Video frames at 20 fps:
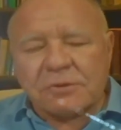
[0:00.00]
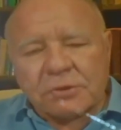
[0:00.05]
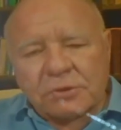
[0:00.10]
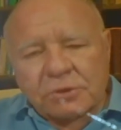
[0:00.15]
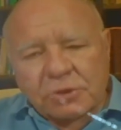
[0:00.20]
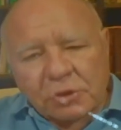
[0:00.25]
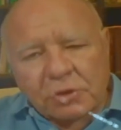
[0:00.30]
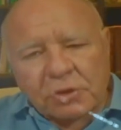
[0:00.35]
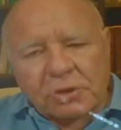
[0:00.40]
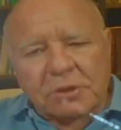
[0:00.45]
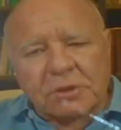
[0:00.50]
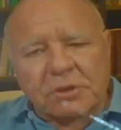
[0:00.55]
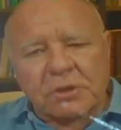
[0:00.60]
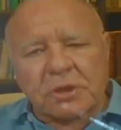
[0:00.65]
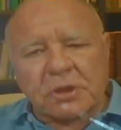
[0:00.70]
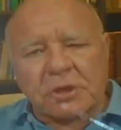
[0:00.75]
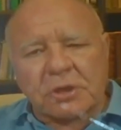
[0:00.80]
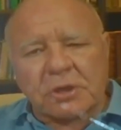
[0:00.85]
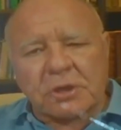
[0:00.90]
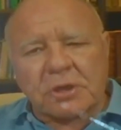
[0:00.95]
You talked
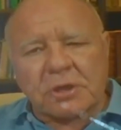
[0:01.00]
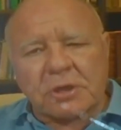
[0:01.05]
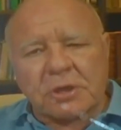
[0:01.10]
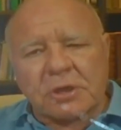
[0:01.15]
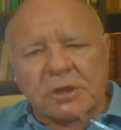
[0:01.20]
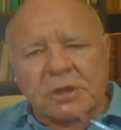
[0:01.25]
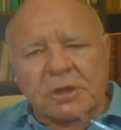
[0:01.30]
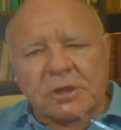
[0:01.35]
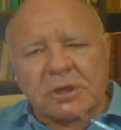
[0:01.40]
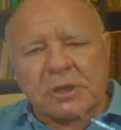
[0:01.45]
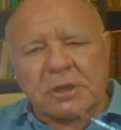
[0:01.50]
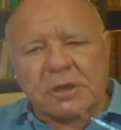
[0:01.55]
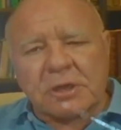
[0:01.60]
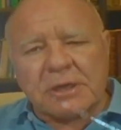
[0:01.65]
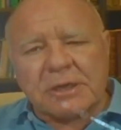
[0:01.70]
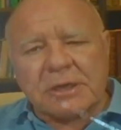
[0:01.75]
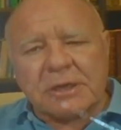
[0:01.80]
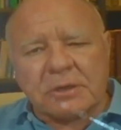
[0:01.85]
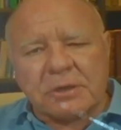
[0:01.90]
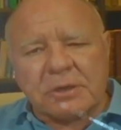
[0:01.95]

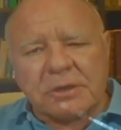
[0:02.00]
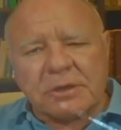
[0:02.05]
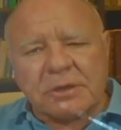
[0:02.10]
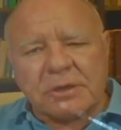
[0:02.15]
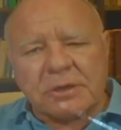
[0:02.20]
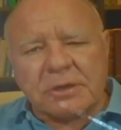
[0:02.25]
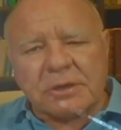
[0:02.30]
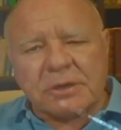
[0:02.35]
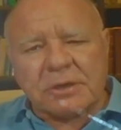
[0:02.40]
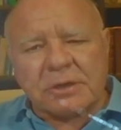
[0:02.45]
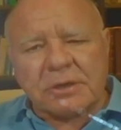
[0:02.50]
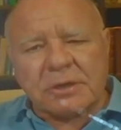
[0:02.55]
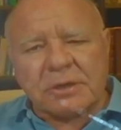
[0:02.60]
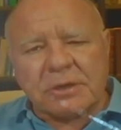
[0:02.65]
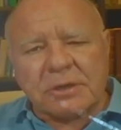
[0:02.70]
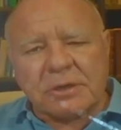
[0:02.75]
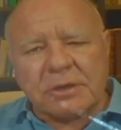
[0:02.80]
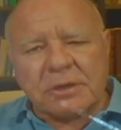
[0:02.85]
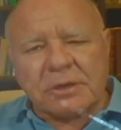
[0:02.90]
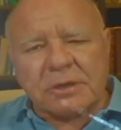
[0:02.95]
earlier on
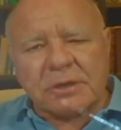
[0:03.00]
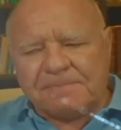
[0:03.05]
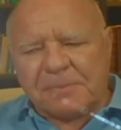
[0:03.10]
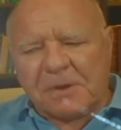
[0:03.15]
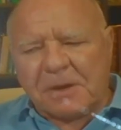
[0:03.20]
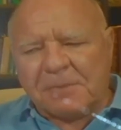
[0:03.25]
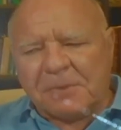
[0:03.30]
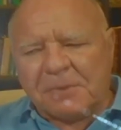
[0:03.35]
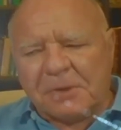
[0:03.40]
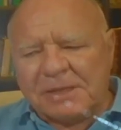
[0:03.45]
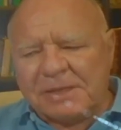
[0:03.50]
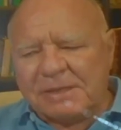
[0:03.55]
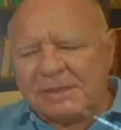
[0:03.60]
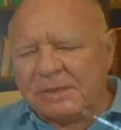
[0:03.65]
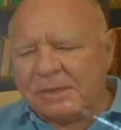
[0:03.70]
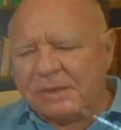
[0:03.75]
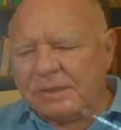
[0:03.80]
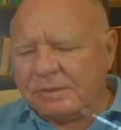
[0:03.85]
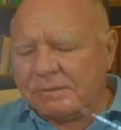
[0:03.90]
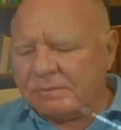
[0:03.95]
about this debt bubble
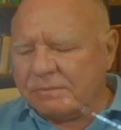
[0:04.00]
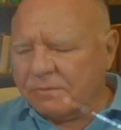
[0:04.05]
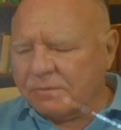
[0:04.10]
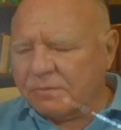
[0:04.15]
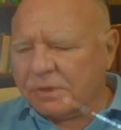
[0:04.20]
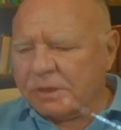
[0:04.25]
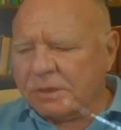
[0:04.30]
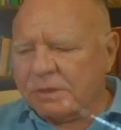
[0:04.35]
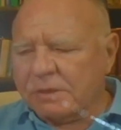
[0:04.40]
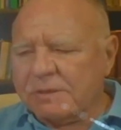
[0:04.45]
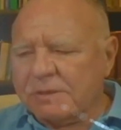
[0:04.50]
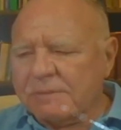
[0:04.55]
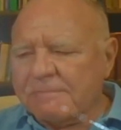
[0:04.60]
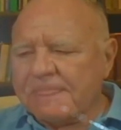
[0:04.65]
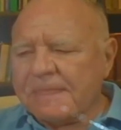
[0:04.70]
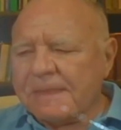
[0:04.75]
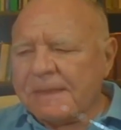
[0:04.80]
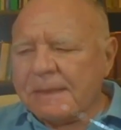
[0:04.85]
in the world.